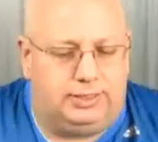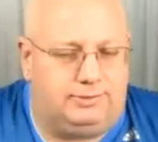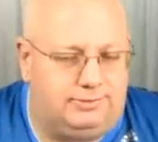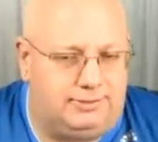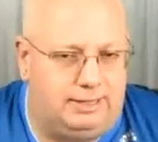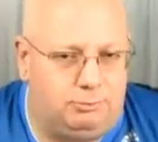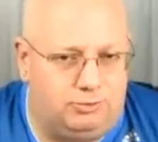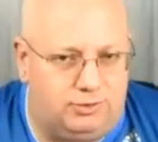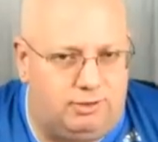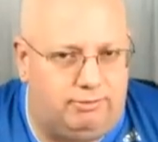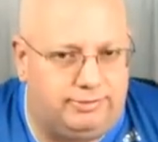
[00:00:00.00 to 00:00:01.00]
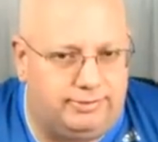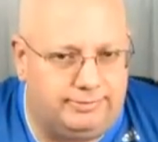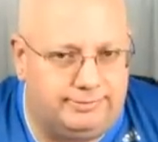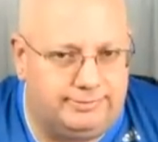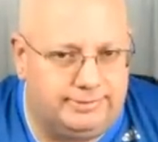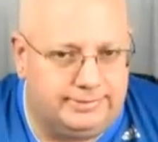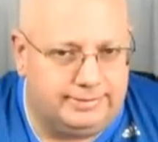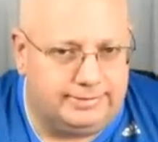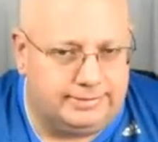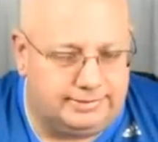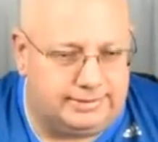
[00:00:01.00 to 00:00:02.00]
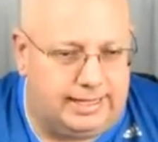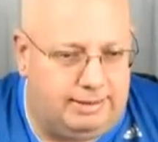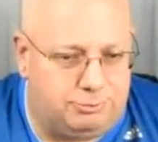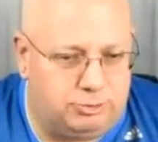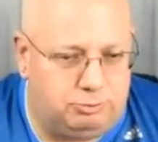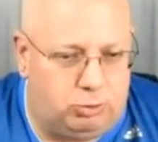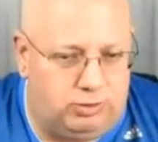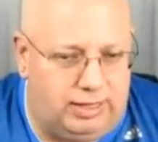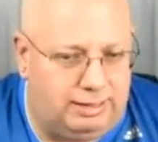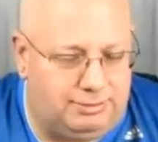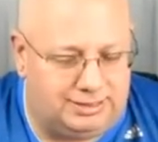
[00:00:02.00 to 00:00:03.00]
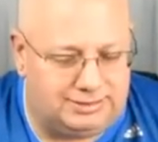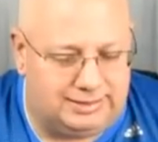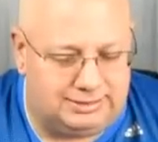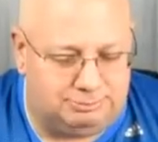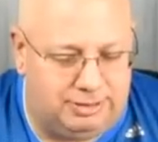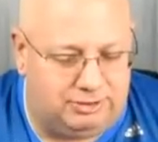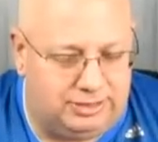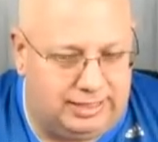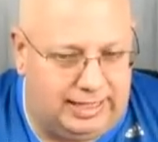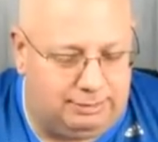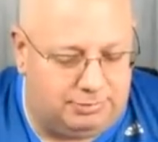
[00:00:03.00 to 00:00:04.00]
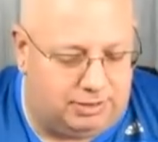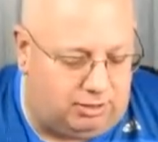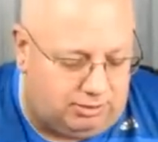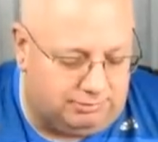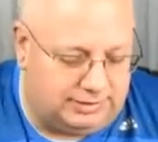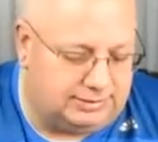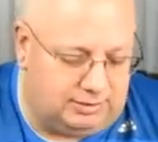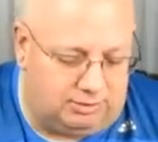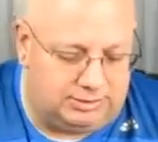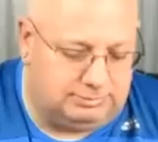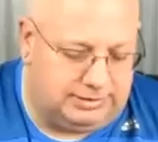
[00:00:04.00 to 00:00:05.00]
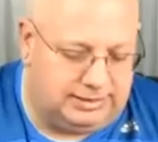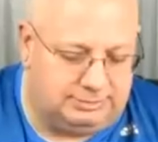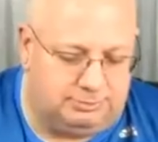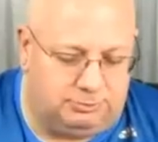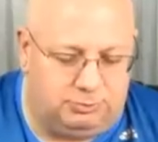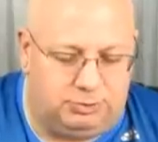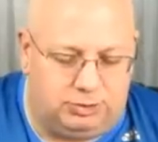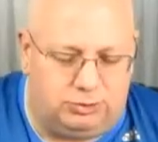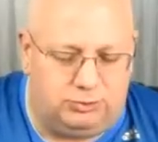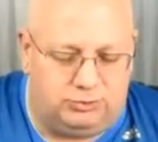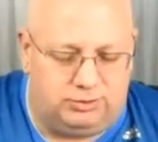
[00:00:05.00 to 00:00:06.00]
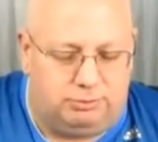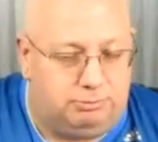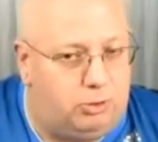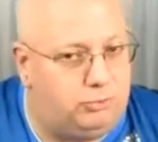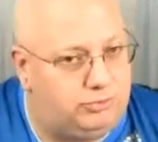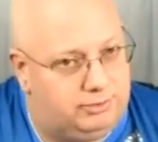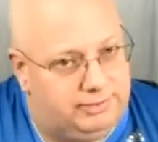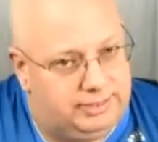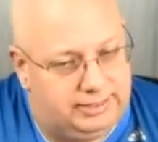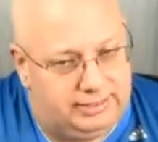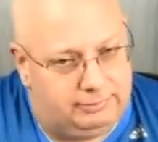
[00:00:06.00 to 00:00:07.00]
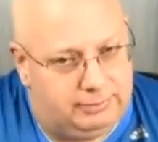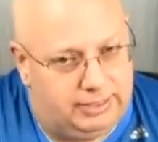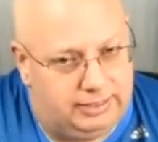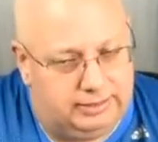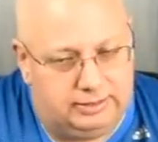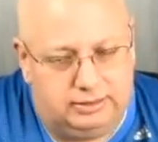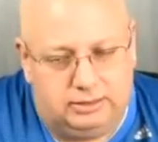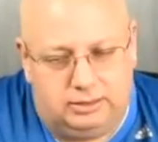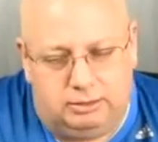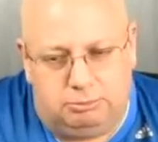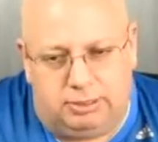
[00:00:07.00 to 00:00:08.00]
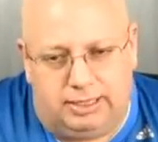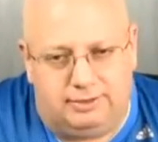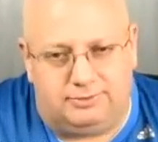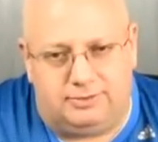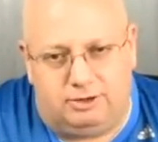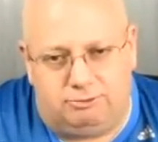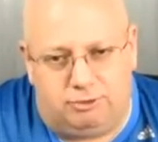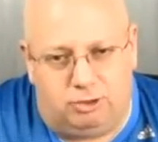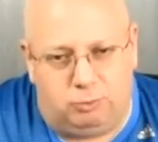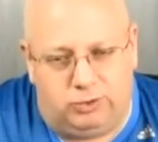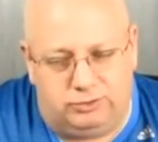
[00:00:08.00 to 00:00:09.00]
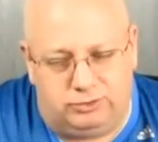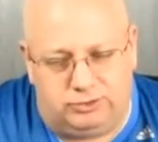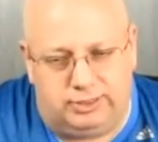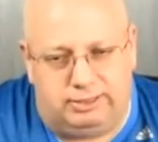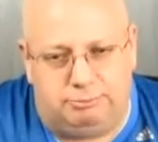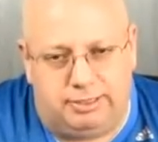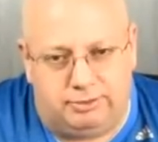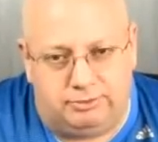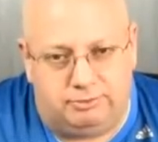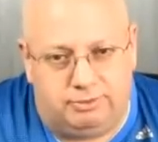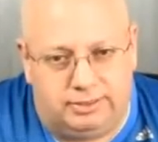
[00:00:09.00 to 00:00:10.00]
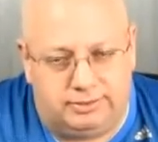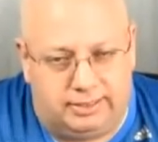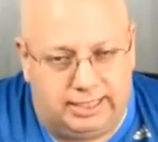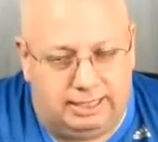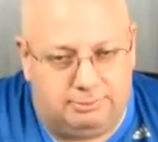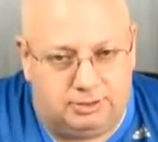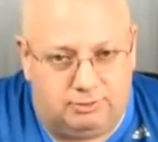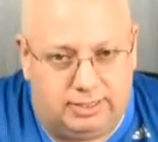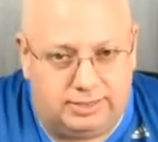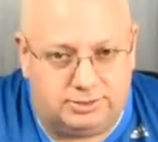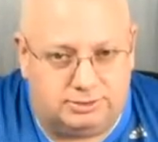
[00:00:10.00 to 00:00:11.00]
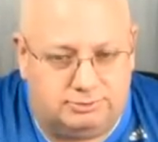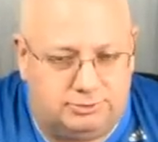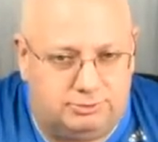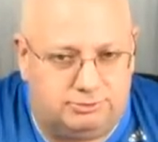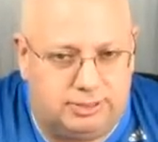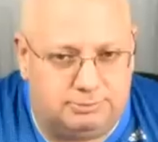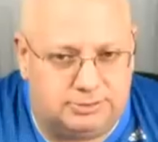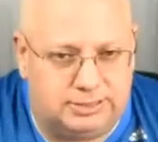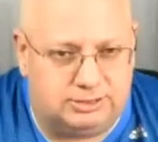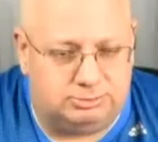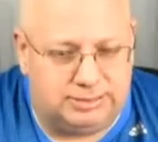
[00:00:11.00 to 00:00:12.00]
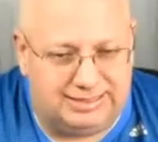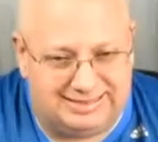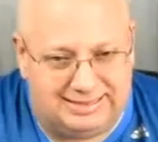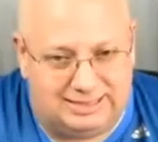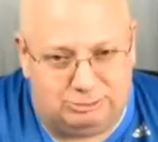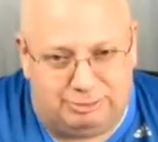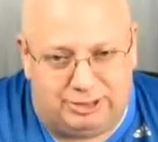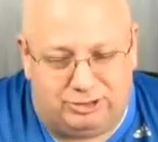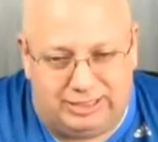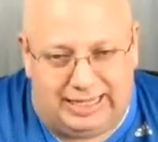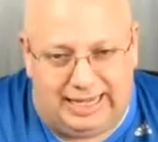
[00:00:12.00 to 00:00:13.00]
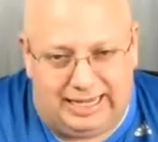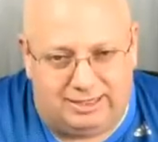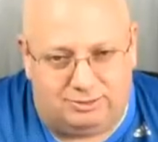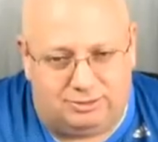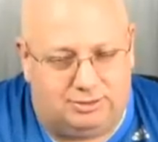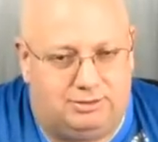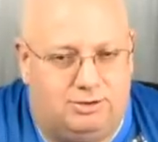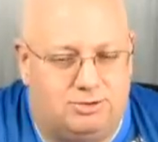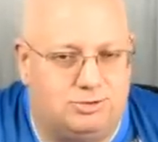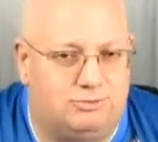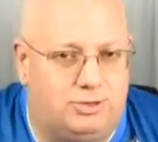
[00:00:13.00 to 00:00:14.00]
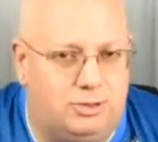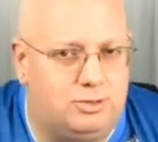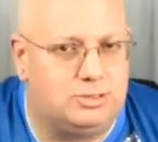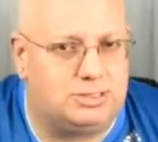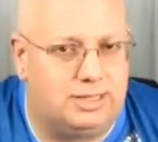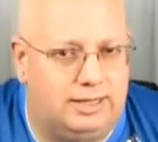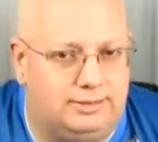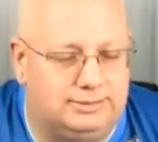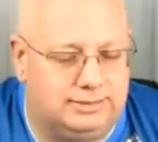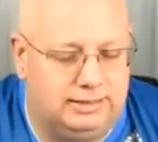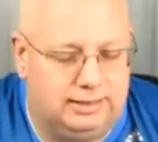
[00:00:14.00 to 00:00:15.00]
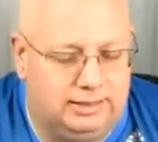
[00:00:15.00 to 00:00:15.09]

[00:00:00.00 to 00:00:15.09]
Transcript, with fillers: we get the same result. It's capturing more light because it has better gain, but all of this ultimately has been reduced, most of it anyway, by SNR firmware. They still have better uh, dynamic range on the full frame sensor because it has better gain due to the larger photo sites.